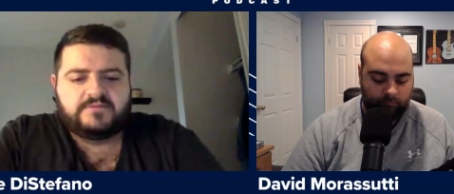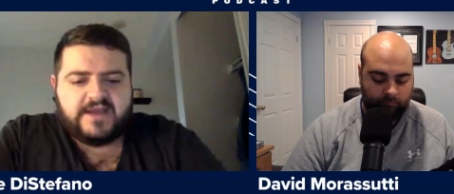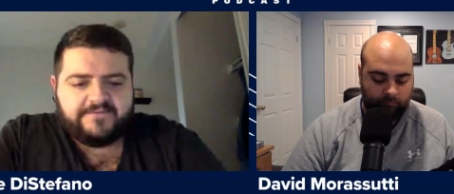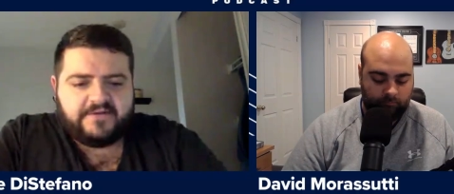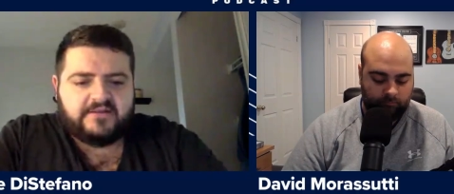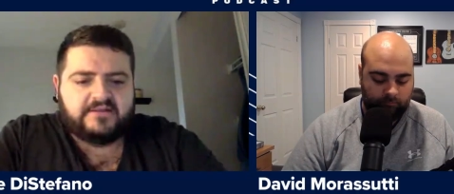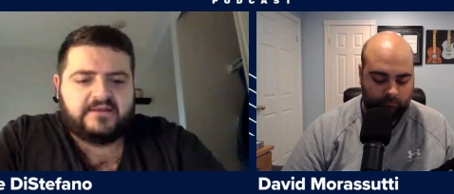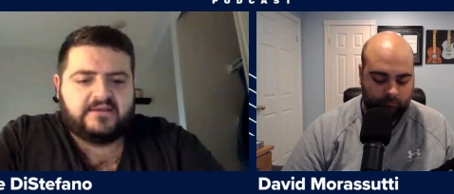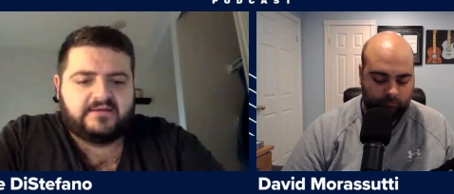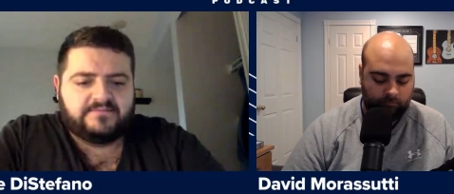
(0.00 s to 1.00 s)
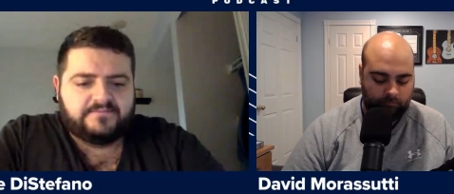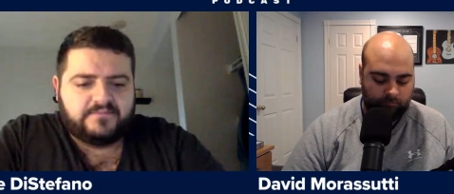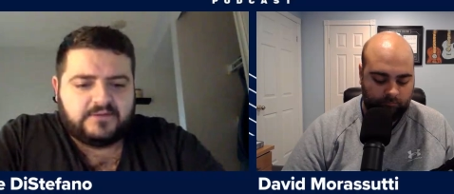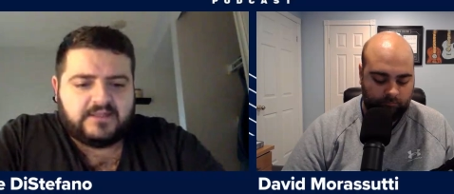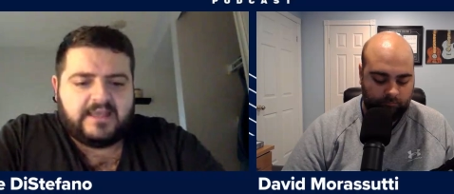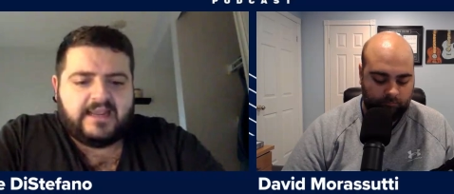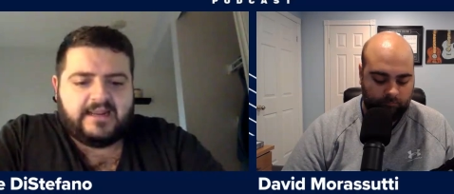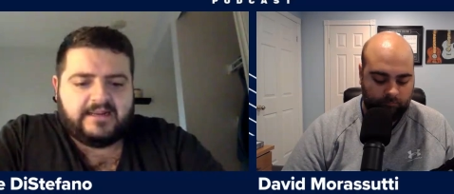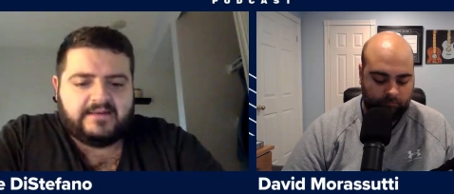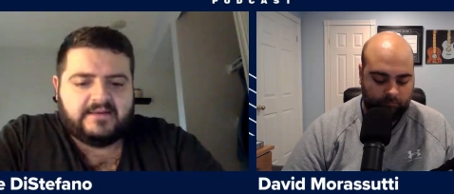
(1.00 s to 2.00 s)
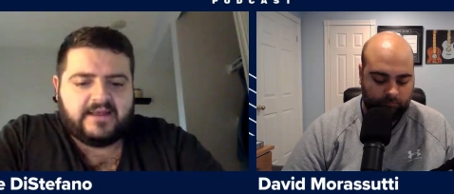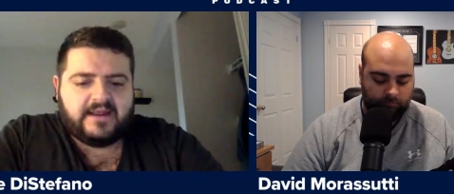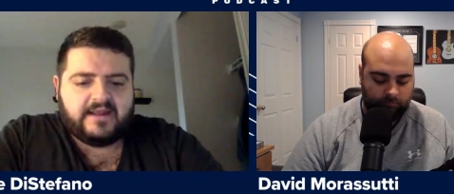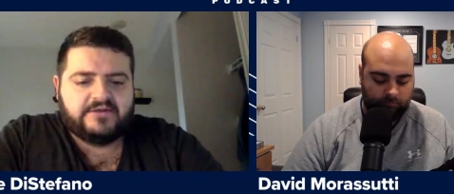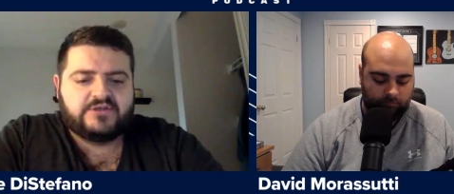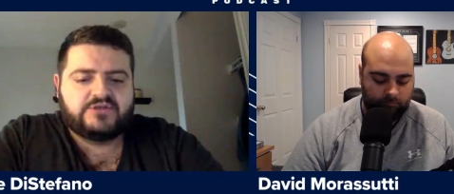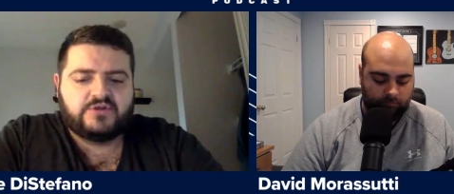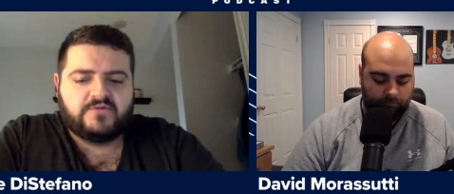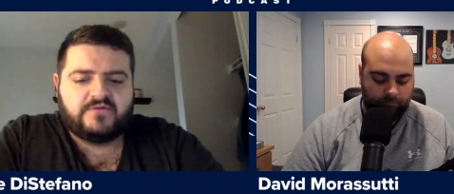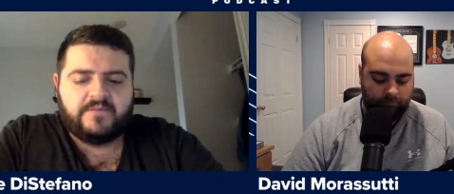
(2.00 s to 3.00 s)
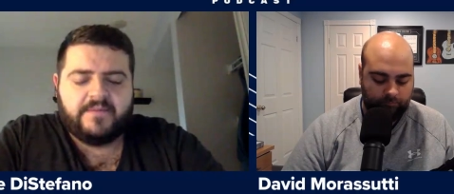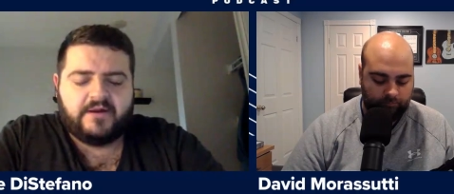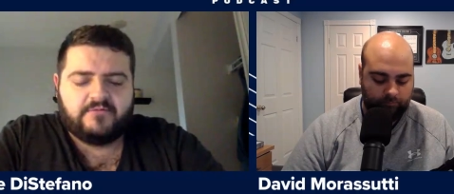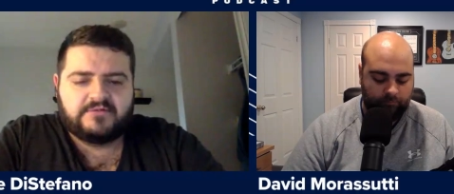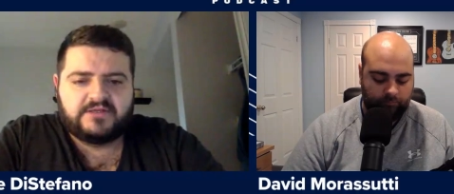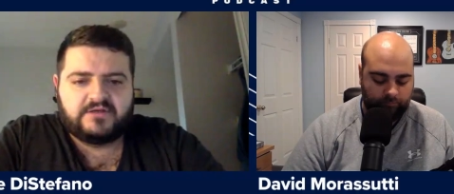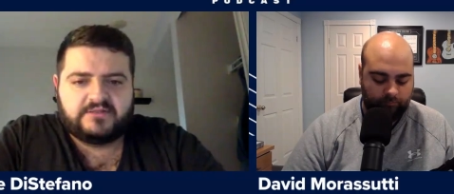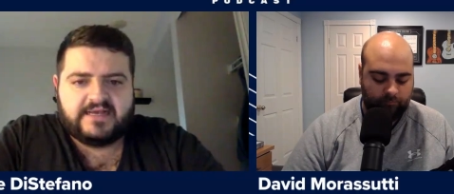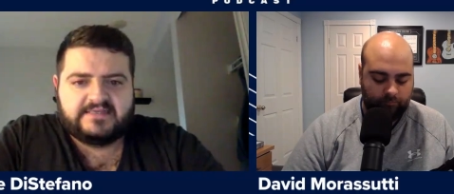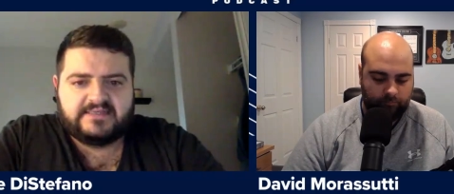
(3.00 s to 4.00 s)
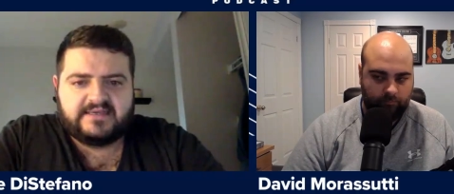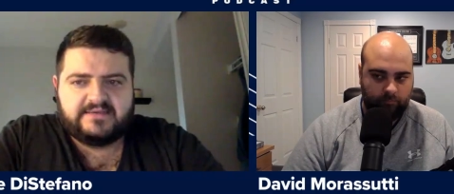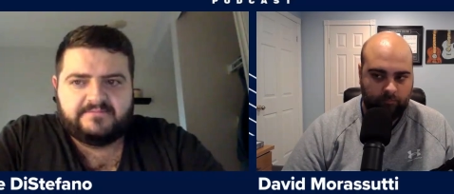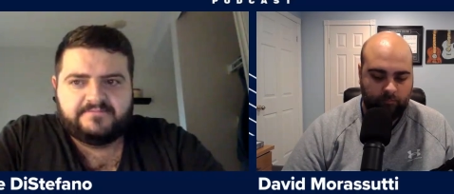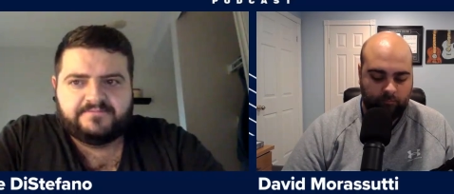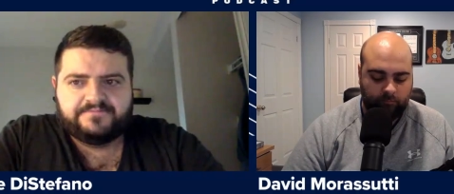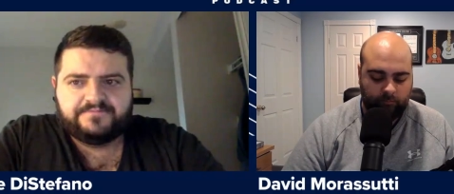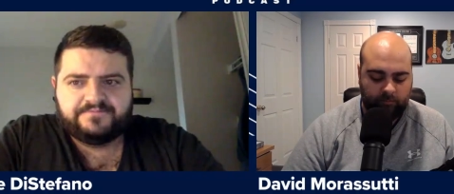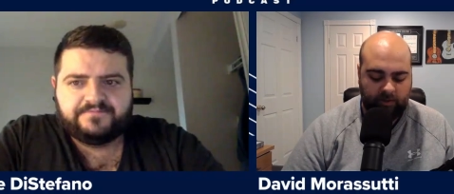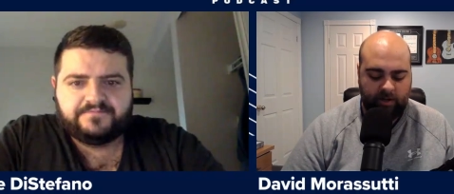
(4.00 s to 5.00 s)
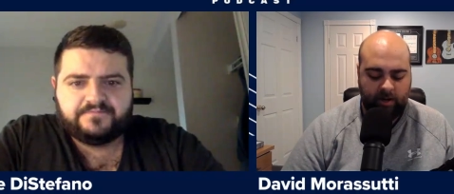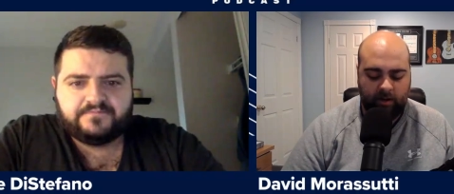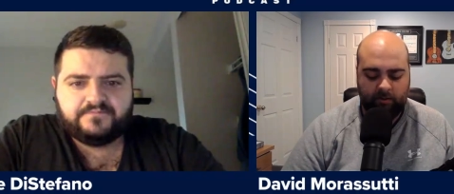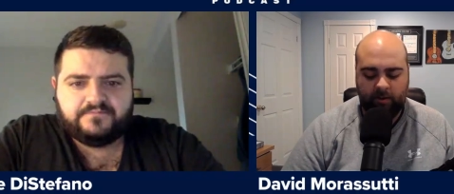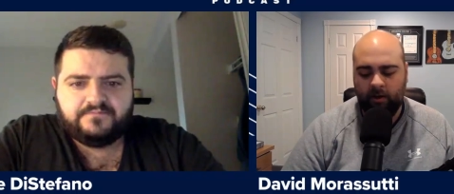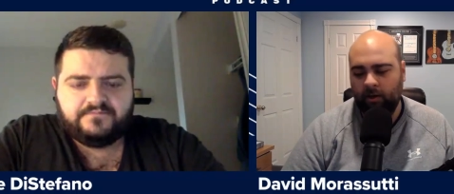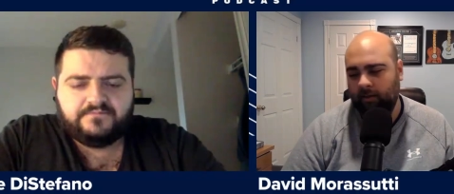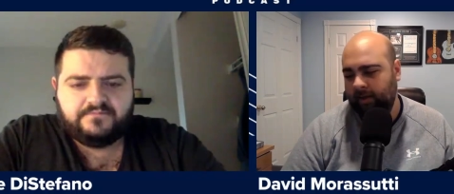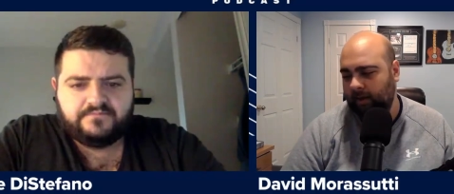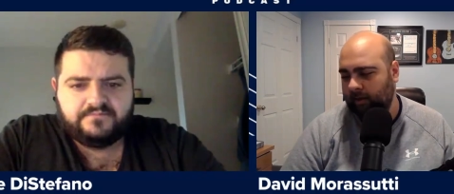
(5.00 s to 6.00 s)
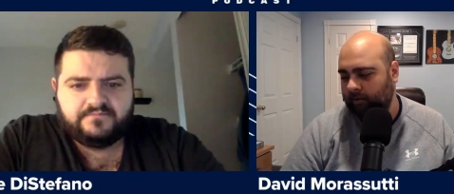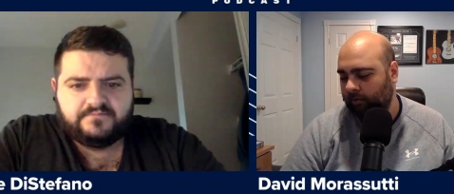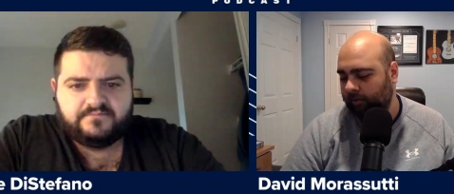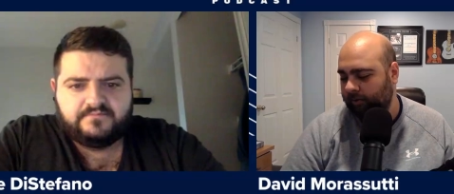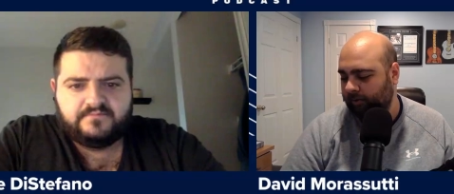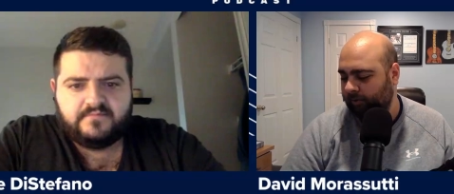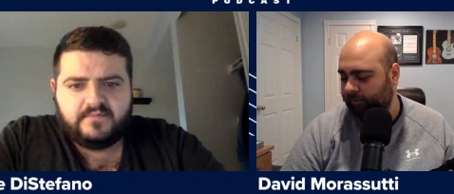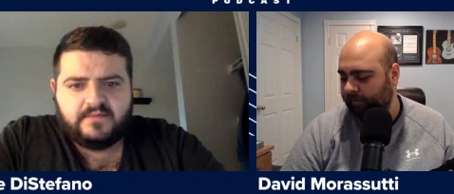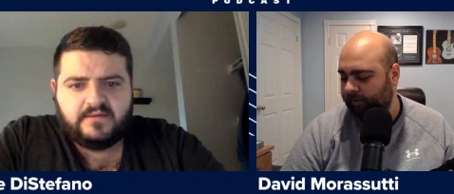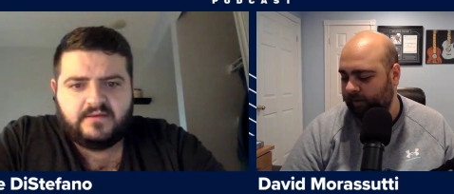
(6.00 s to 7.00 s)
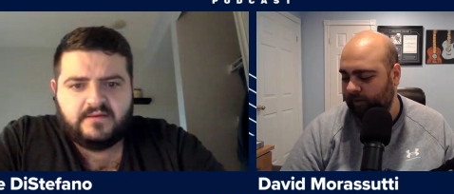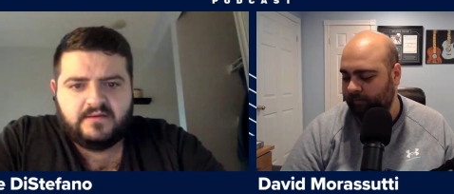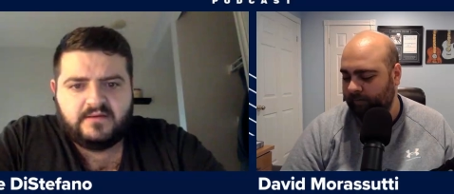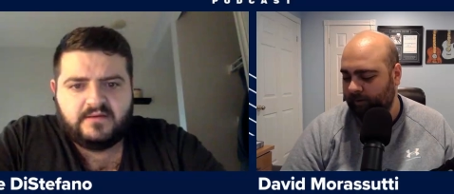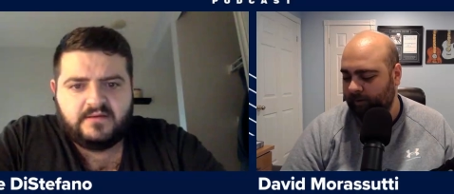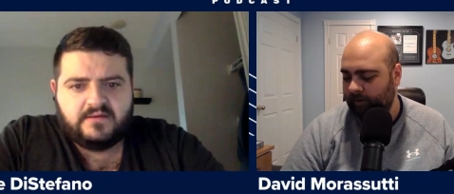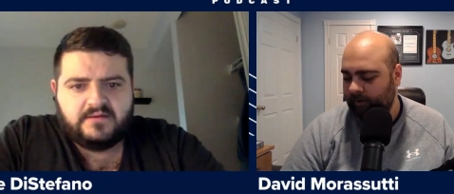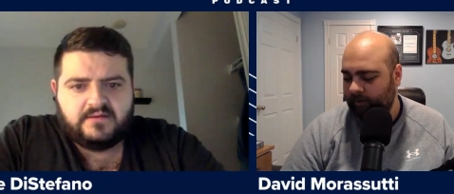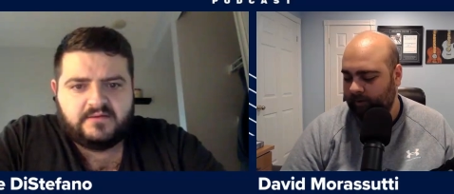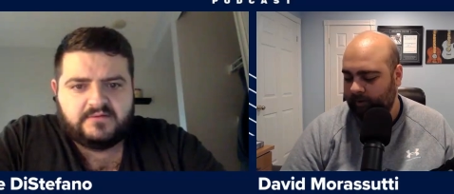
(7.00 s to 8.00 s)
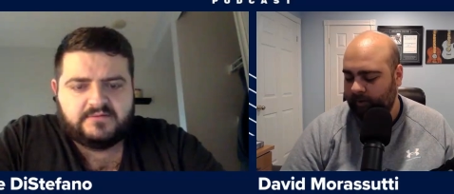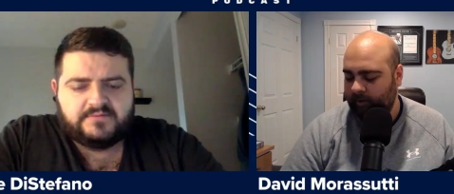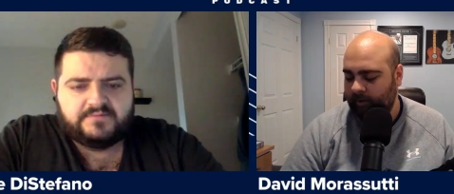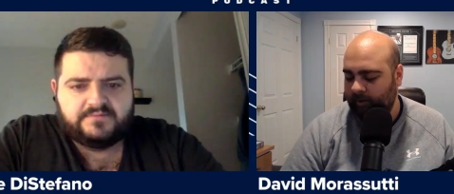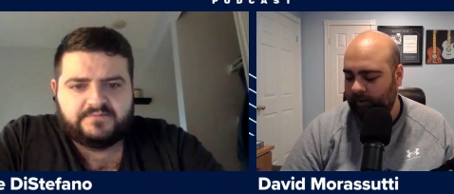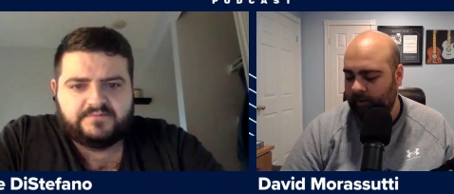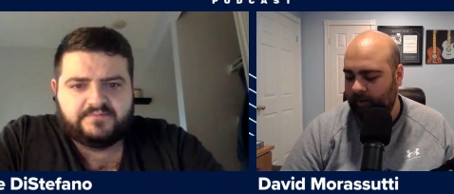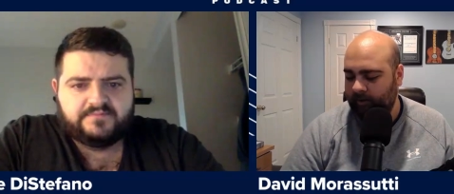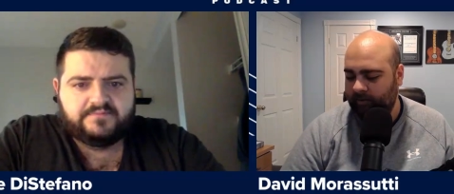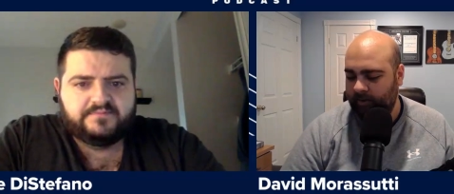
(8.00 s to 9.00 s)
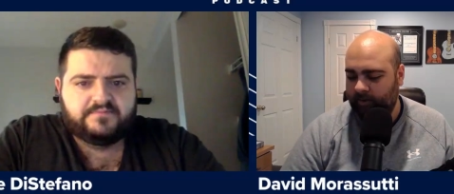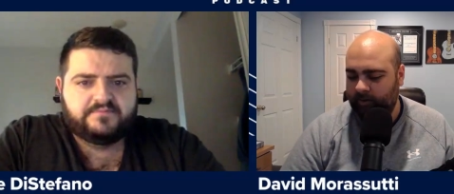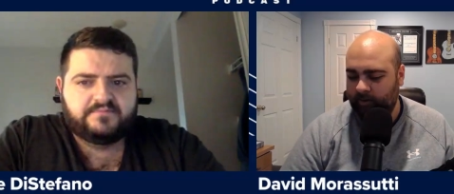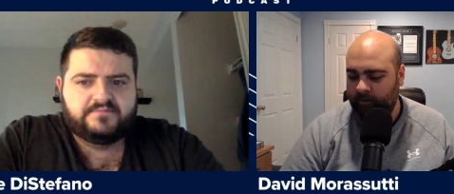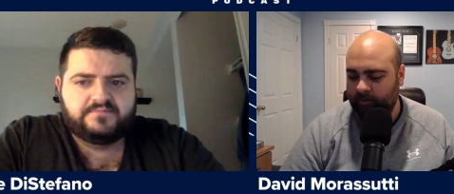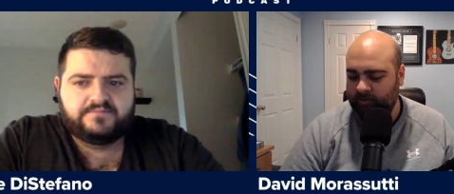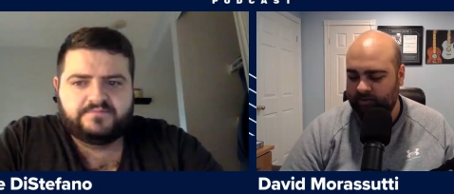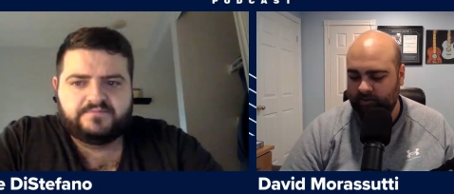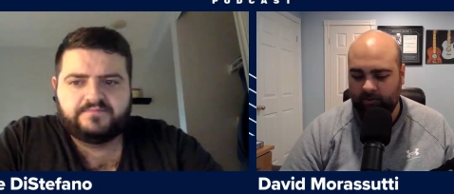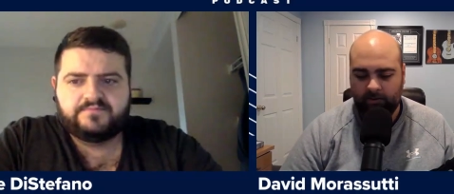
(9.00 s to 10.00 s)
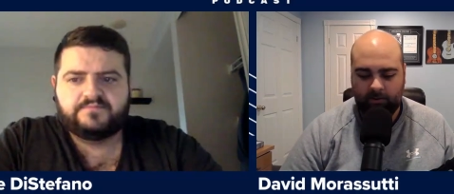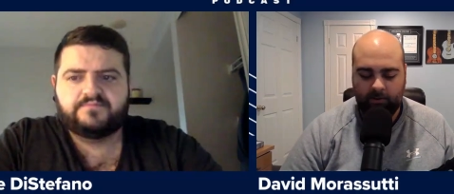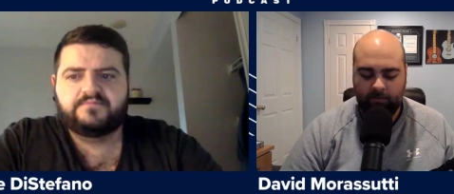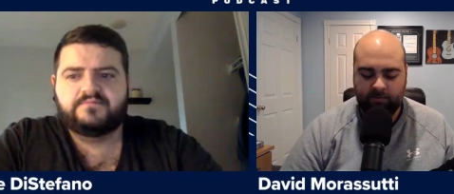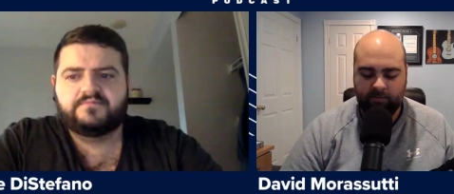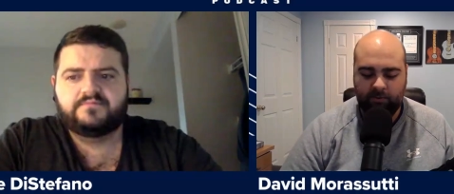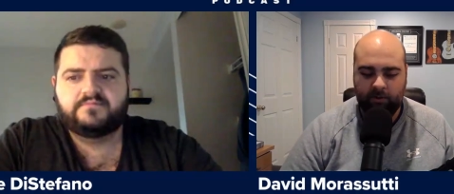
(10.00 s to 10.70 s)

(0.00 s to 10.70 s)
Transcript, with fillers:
Speaker 1: definitely played and, and deserved a better result last night.
Speaker 2: Yeah, they got they got goalied a little bit there, but I think this it was